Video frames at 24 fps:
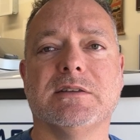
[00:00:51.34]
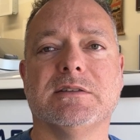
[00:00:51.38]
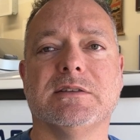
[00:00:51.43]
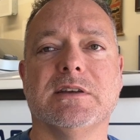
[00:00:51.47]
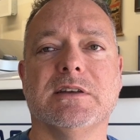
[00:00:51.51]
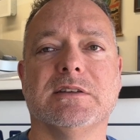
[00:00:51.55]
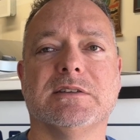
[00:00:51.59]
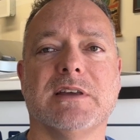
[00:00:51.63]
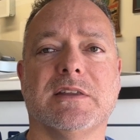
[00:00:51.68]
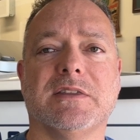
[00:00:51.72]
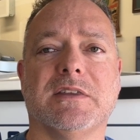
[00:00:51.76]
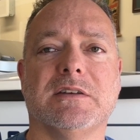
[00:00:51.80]

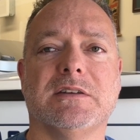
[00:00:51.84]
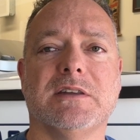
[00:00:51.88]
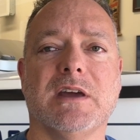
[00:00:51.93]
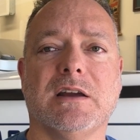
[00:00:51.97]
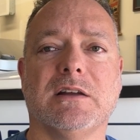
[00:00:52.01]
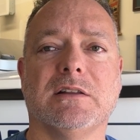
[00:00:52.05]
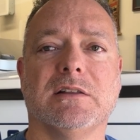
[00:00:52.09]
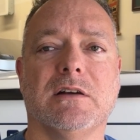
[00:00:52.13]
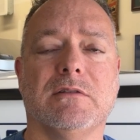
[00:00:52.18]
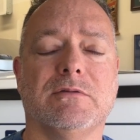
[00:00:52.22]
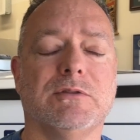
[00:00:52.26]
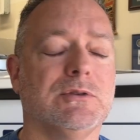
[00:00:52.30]
it's at the deck
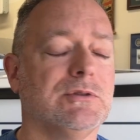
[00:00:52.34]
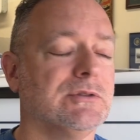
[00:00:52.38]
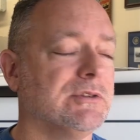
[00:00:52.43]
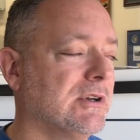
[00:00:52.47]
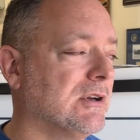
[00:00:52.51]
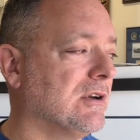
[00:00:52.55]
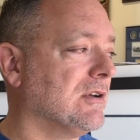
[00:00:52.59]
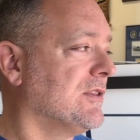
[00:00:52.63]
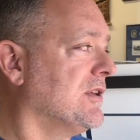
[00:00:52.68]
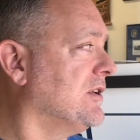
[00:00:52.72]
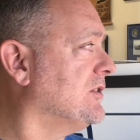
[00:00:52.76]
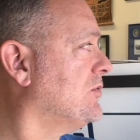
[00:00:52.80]
level
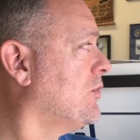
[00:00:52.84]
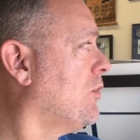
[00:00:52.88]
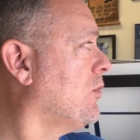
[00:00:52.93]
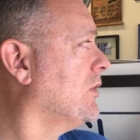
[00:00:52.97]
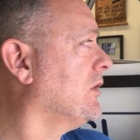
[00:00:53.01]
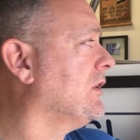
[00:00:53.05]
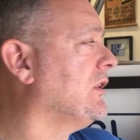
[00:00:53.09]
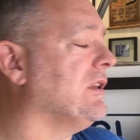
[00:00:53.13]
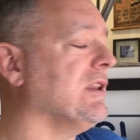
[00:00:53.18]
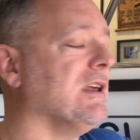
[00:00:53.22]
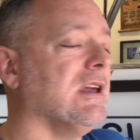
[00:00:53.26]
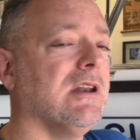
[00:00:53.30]
near this horn
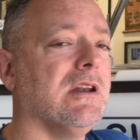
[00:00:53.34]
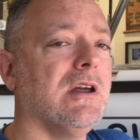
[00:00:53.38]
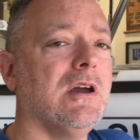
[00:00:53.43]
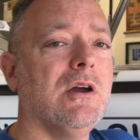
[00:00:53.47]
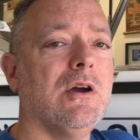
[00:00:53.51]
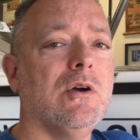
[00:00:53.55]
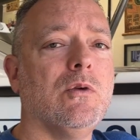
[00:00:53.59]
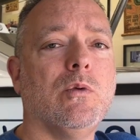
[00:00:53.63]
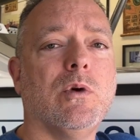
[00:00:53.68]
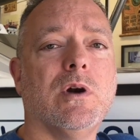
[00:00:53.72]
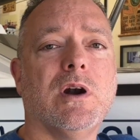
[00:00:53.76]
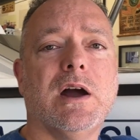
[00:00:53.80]
cleat
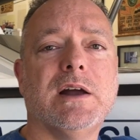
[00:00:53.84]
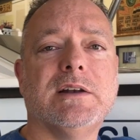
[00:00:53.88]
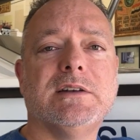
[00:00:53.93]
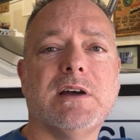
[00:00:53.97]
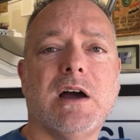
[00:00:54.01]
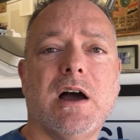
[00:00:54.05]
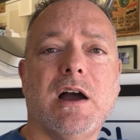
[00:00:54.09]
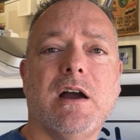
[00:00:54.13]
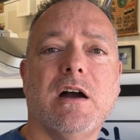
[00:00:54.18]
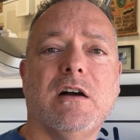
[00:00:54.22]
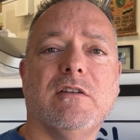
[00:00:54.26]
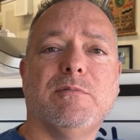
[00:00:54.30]
where I
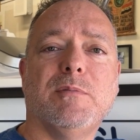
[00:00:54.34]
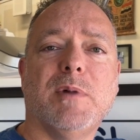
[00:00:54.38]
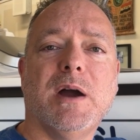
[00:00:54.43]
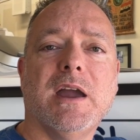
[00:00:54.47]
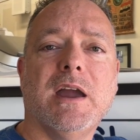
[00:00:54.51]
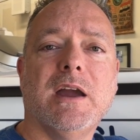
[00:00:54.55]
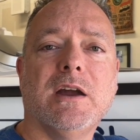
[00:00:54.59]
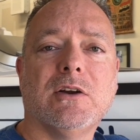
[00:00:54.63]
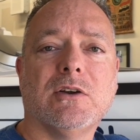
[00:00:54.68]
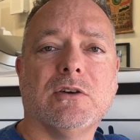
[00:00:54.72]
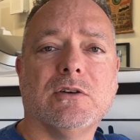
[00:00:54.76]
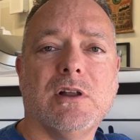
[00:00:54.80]
tie off my
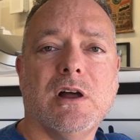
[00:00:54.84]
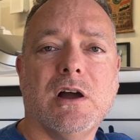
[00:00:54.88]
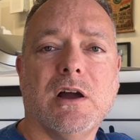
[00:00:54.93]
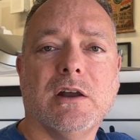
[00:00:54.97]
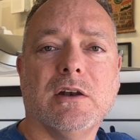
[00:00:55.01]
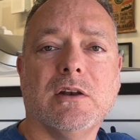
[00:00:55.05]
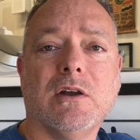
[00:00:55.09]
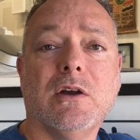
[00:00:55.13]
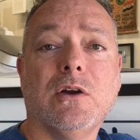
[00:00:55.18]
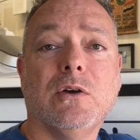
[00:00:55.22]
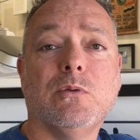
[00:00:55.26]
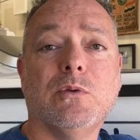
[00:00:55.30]
anchor line,
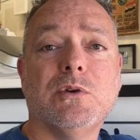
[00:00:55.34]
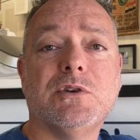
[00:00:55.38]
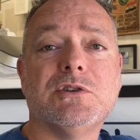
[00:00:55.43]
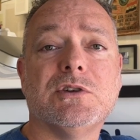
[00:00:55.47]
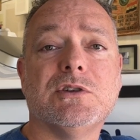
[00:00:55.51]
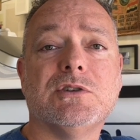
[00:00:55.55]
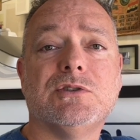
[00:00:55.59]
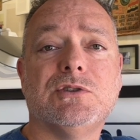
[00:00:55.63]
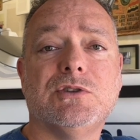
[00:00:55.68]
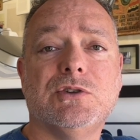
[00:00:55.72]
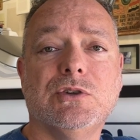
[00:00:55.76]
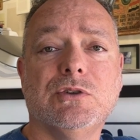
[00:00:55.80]
which
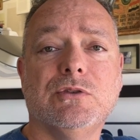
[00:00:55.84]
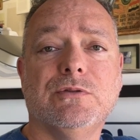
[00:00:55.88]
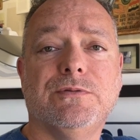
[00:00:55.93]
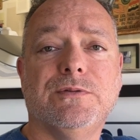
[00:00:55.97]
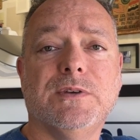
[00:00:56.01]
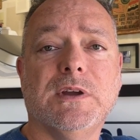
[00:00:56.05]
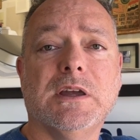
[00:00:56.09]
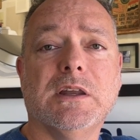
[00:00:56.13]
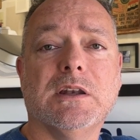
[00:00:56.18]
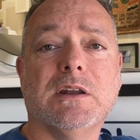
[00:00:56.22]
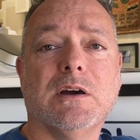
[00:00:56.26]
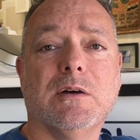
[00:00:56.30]
is 2
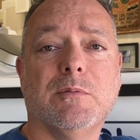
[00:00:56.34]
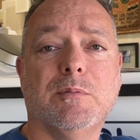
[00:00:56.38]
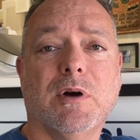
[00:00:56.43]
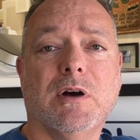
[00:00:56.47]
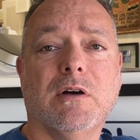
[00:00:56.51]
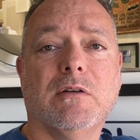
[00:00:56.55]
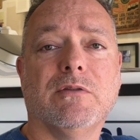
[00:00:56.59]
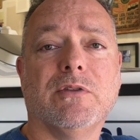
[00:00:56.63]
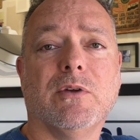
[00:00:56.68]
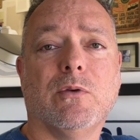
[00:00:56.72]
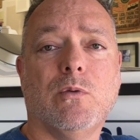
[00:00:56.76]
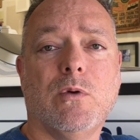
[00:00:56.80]
feet
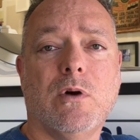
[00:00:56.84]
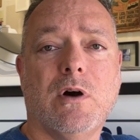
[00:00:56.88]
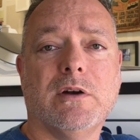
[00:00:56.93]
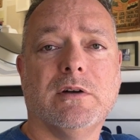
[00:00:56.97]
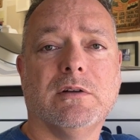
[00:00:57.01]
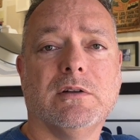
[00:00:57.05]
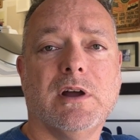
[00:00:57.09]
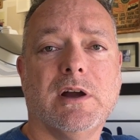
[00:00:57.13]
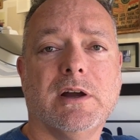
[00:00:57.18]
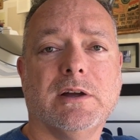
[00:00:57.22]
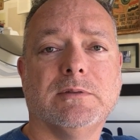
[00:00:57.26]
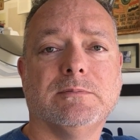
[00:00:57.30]
above the
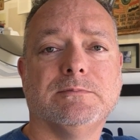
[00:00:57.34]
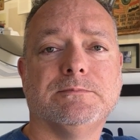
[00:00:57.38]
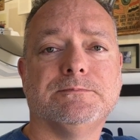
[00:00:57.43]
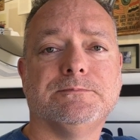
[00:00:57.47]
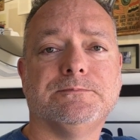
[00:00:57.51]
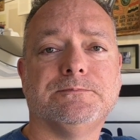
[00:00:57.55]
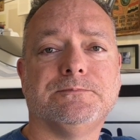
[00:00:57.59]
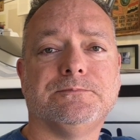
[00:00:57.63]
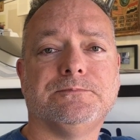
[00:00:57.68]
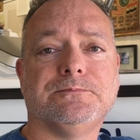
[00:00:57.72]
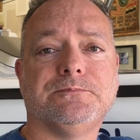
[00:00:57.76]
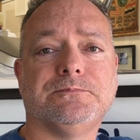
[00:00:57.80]
waterline.
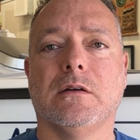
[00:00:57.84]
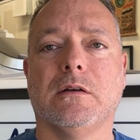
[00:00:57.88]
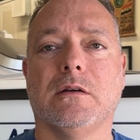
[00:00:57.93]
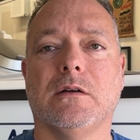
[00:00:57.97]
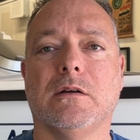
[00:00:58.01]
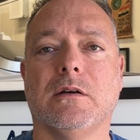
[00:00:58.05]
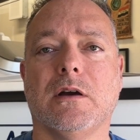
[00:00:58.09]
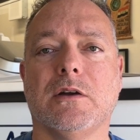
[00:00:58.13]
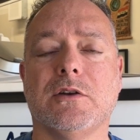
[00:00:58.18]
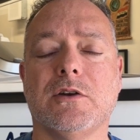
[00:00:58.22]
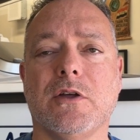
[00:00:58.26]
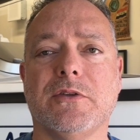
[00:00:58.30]

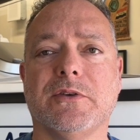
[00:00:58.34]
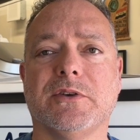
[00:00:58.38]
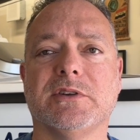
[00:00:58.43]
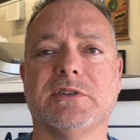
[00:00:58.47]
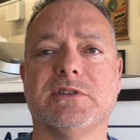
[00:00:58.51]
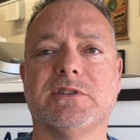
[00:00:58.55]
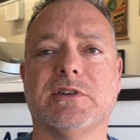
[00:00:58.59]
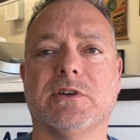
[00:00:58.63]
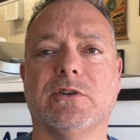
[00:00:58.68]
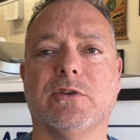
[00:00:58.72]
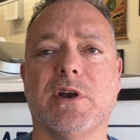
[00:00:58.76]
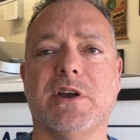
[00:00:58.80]
Another
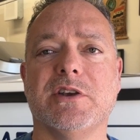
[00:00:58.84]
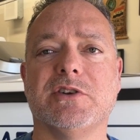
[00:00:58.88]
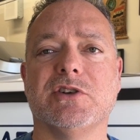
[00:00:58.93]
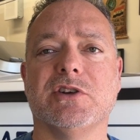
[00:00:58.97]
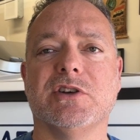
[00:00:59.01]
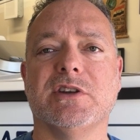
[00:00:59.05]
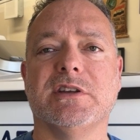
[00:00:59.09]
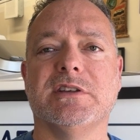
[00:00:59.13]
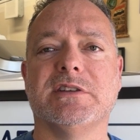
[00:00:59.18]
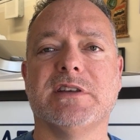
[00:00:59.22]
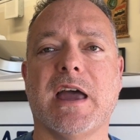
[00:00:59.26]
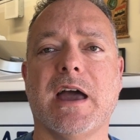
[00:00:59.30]

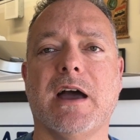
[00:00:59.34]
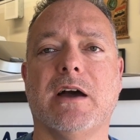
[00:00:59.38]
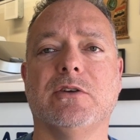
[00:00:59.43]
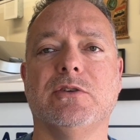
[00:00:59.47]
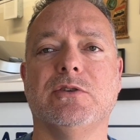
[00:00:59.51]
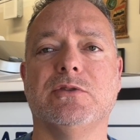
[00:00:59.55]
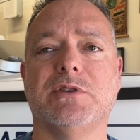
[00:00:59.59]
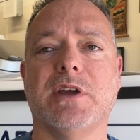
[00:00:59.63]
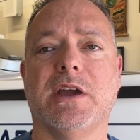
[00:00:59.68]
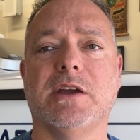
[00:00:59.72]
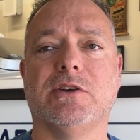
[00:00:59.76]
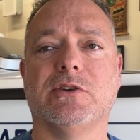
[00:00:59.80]
consideration is how you
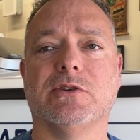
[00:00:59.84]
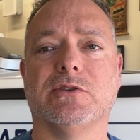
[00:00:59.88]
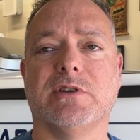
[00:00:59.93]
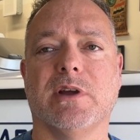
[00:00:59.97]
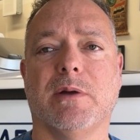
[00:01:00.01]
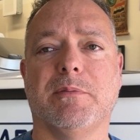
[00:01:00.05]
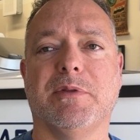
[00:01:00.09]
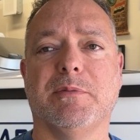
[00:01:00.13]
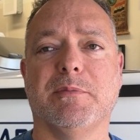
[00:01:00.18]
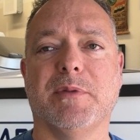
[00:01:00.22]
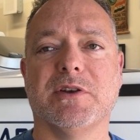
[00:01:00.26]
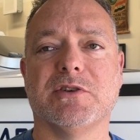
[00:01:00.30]
take your
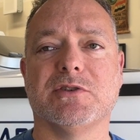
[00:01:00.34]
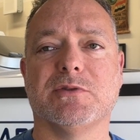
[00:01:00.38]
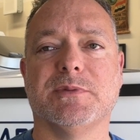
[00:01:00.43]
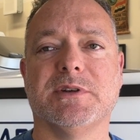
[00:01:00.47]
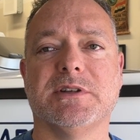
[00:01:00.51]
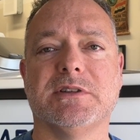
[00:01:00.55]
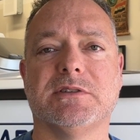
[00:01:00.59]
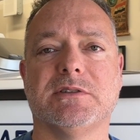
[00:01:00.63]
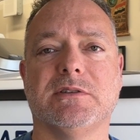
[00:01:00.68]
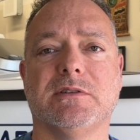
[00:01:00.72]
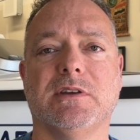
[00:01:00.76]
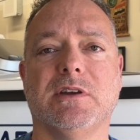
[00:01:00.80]
depth
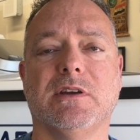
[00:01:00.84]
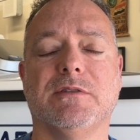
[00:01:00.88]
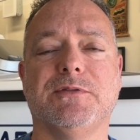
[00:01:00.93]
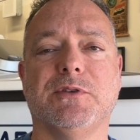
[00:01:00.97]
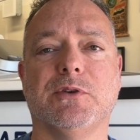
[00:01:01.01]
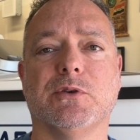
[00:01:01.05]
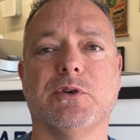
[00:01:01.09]
measurements. If you're